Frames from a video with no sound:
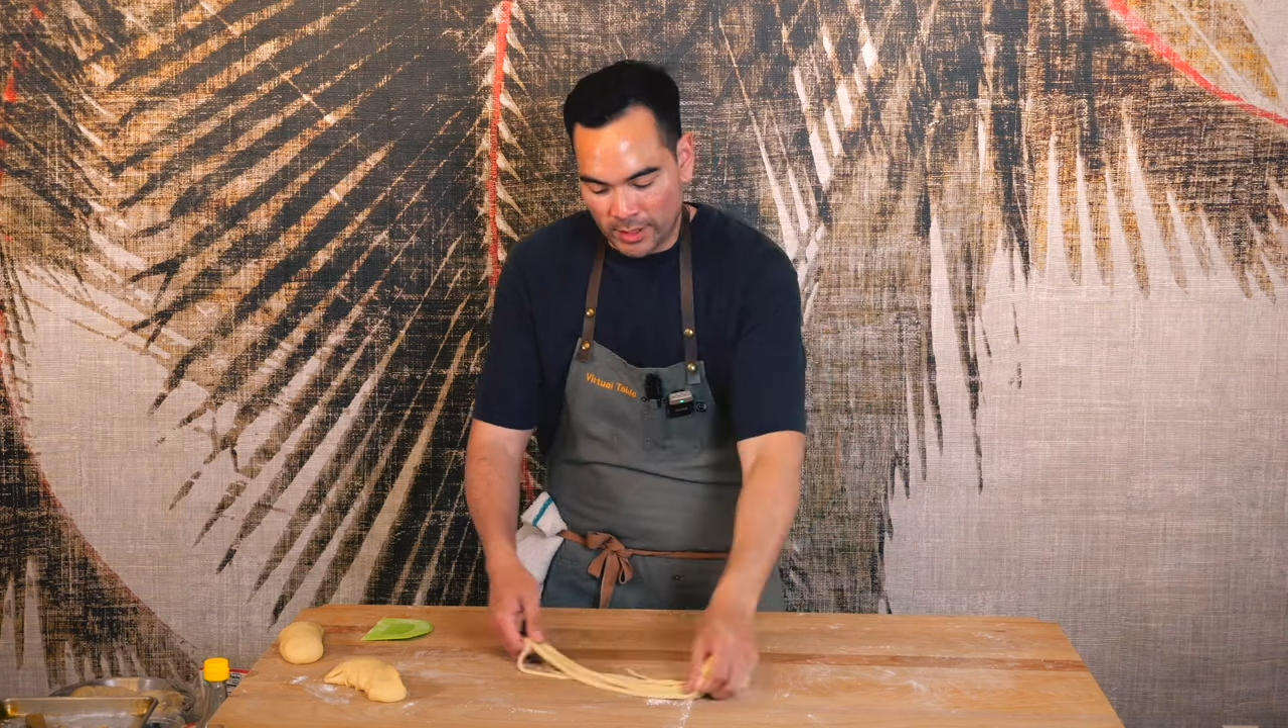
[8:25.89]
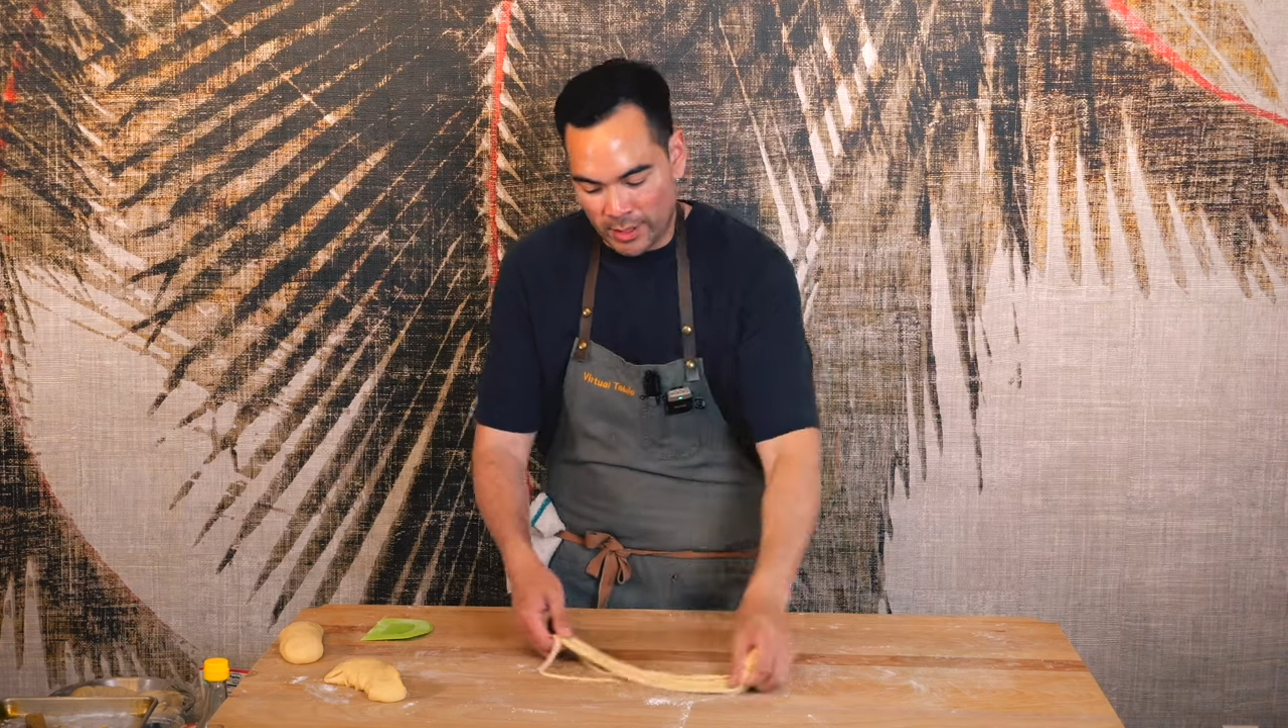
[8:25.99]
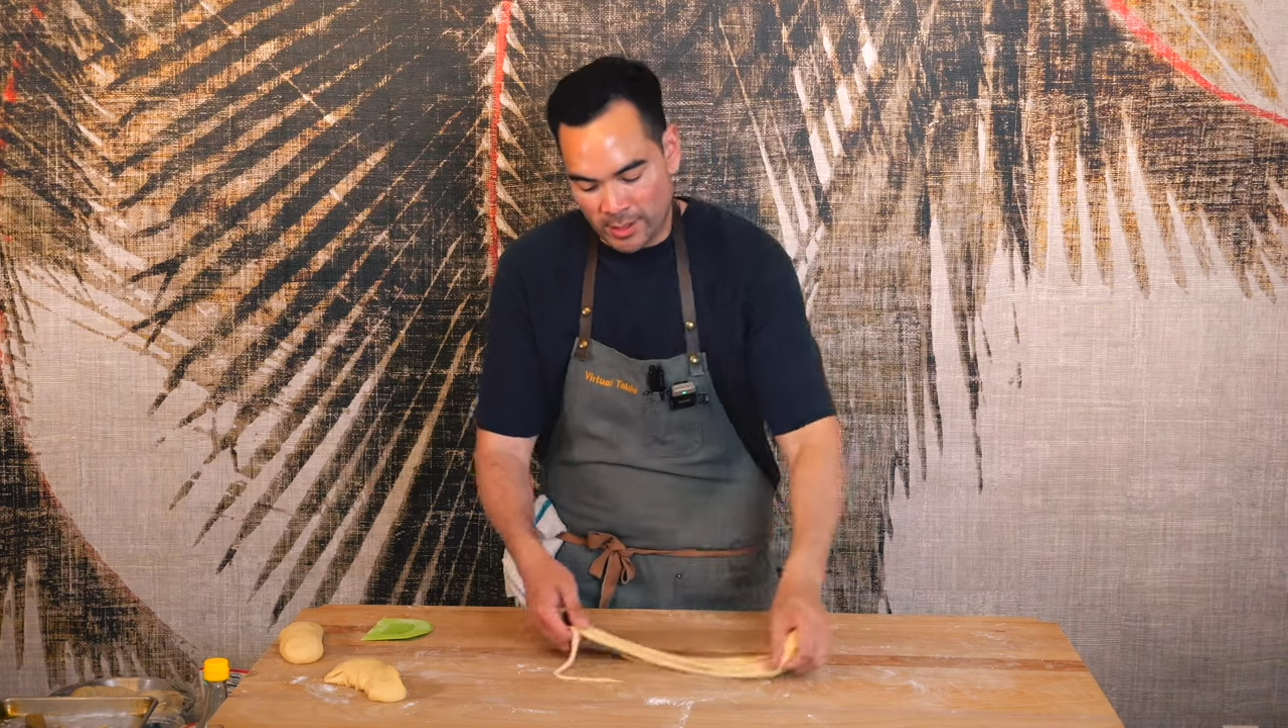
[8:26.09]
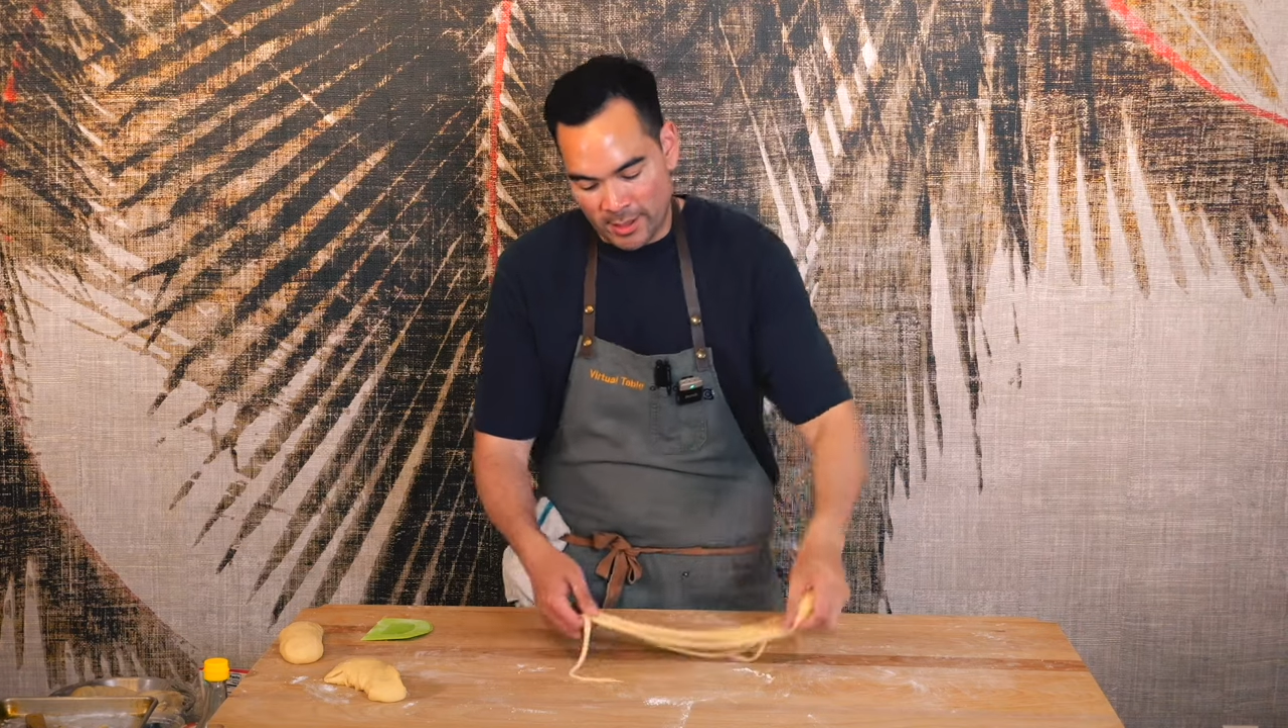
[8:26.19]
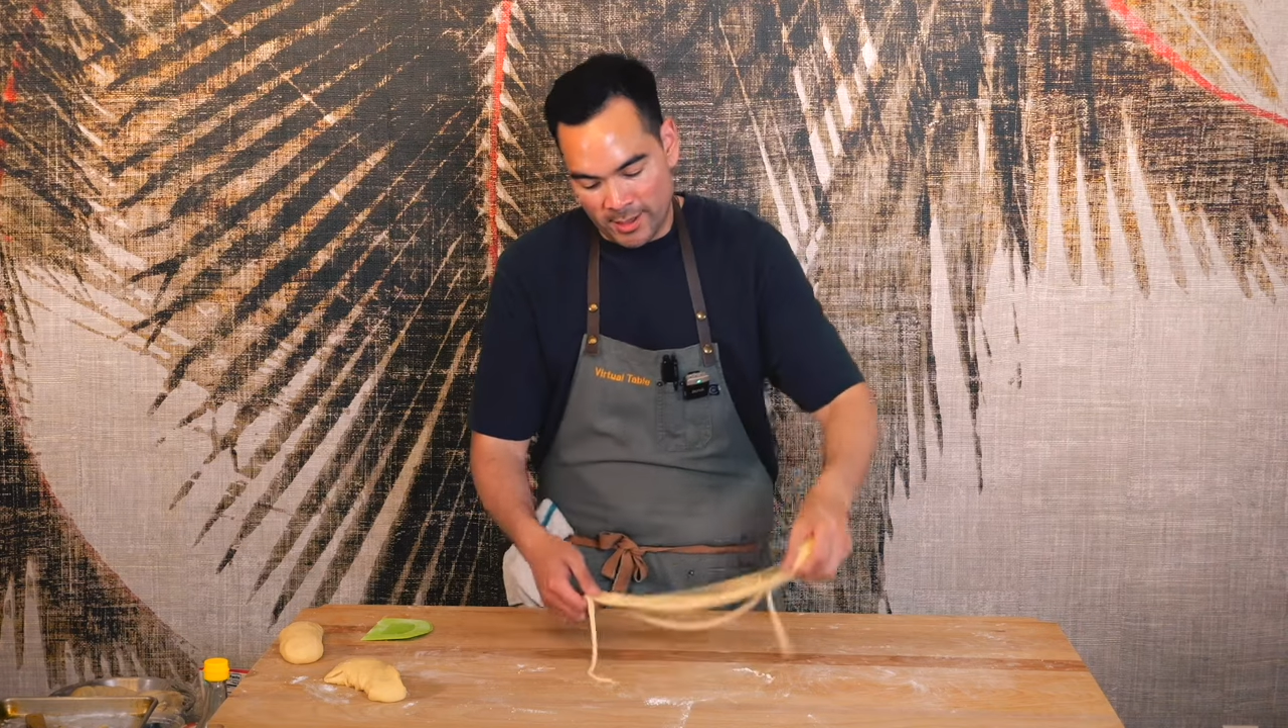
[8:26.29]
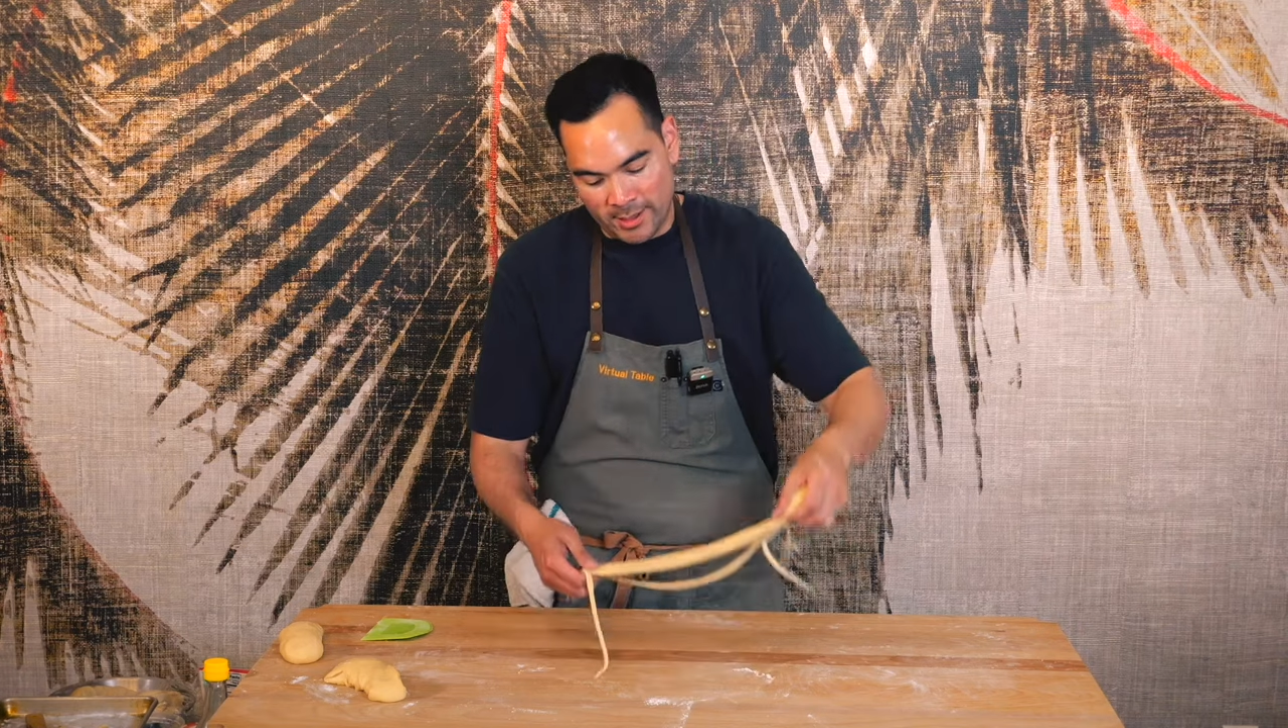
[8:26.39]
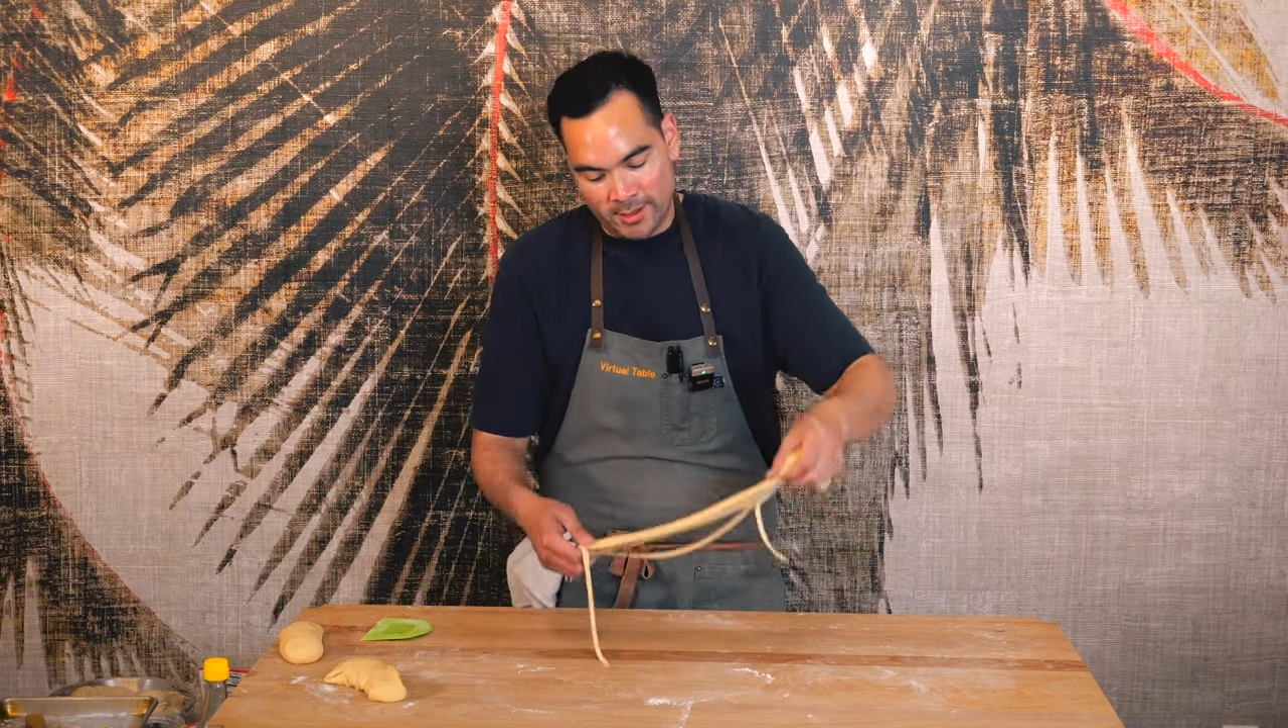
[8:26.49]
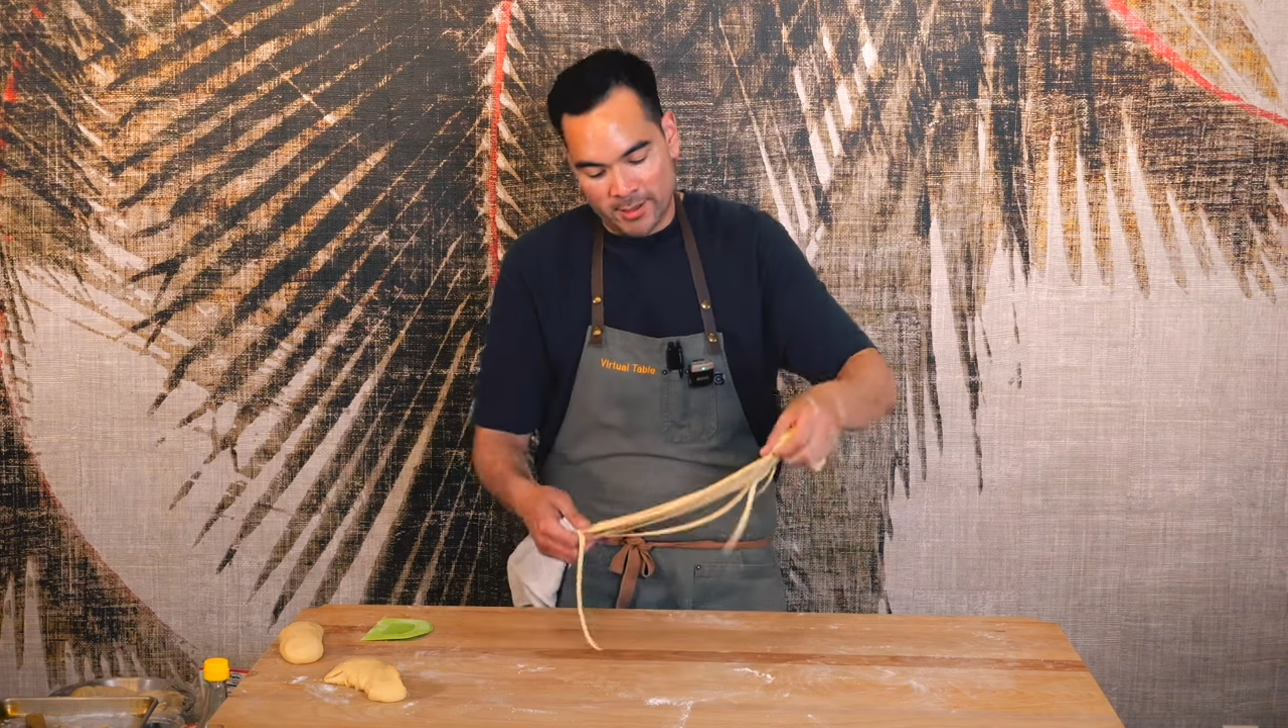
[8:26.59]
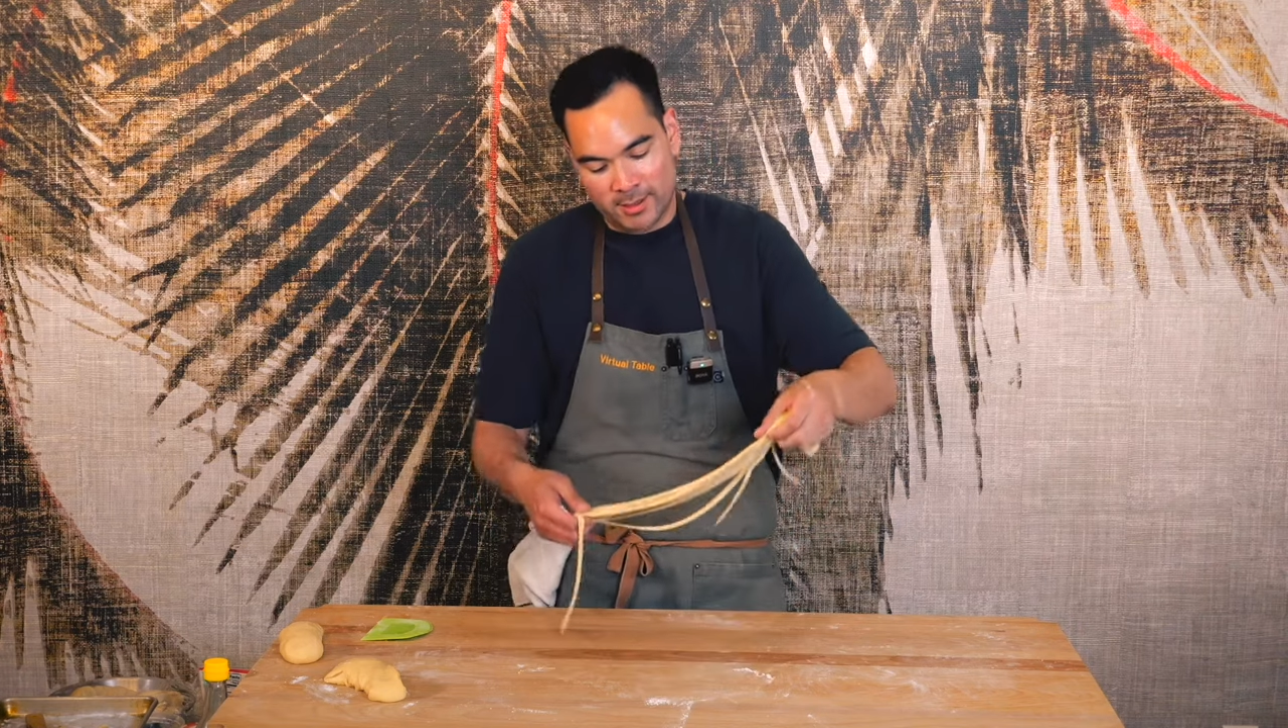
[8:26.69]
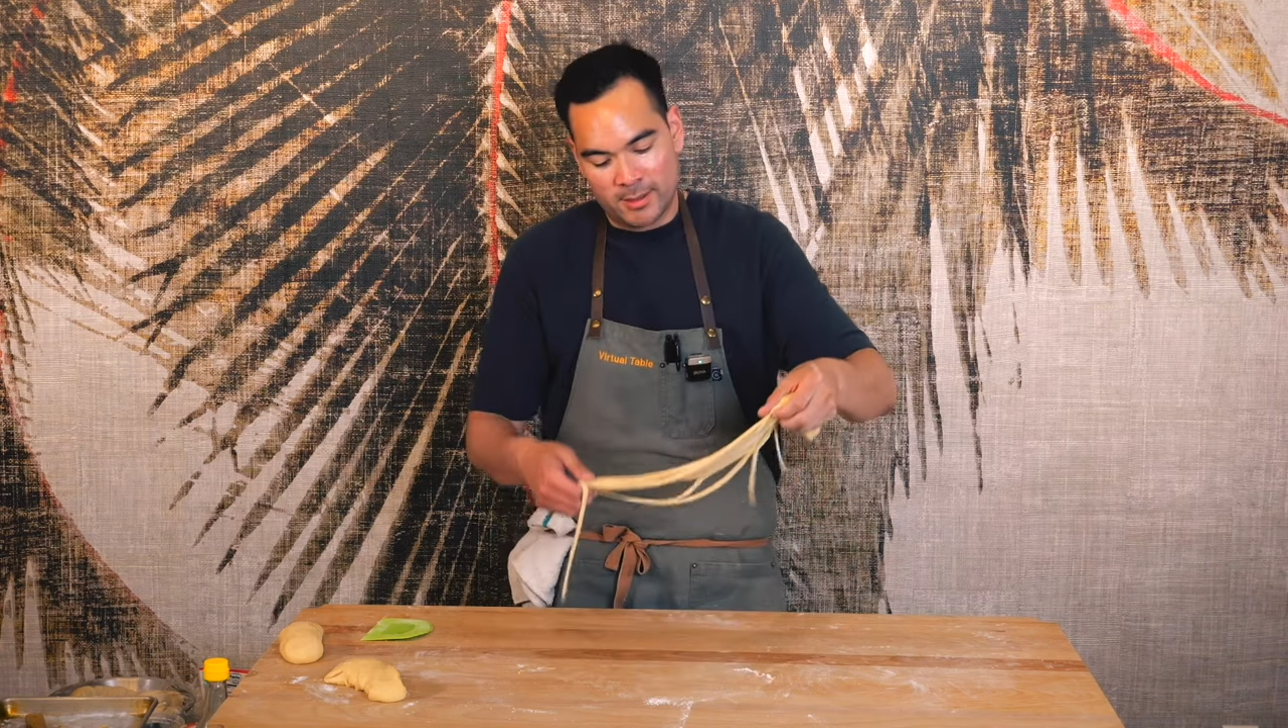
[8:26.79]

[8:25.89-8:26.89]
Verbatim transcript: here and